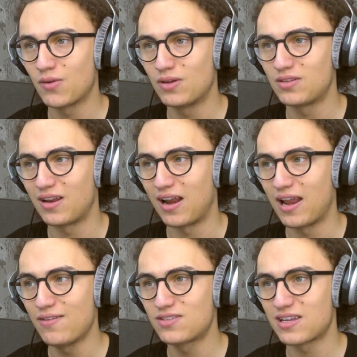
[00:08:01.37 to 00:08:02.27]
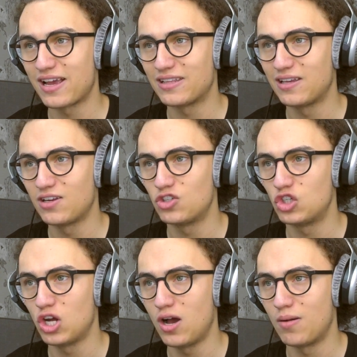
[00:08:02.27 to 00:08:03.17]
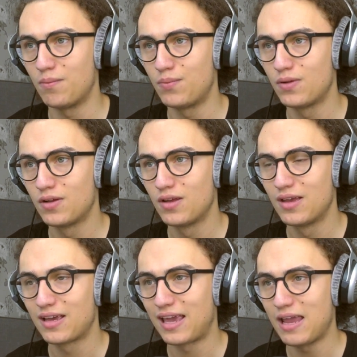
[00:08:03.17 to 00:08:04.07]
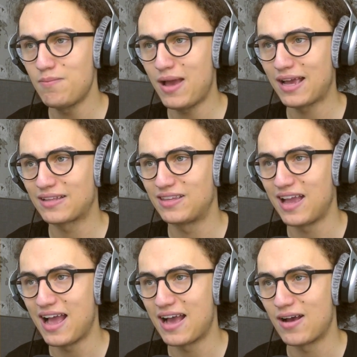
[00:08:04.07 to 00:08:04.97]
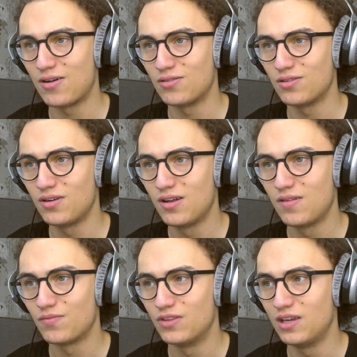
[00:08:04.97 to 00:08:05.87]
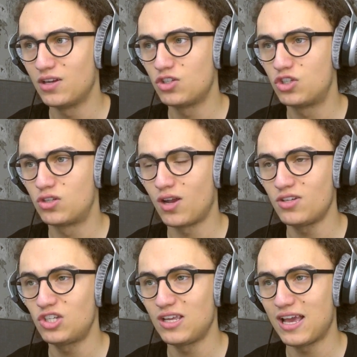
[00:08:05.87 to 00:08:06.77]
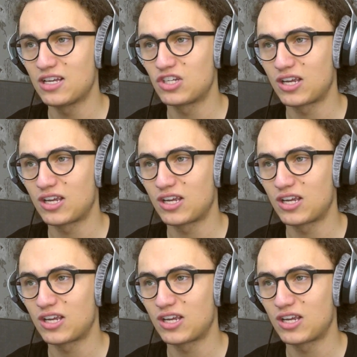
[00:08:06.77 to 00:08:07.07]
he went to the left side, did a jump, came back down, did it touch the edge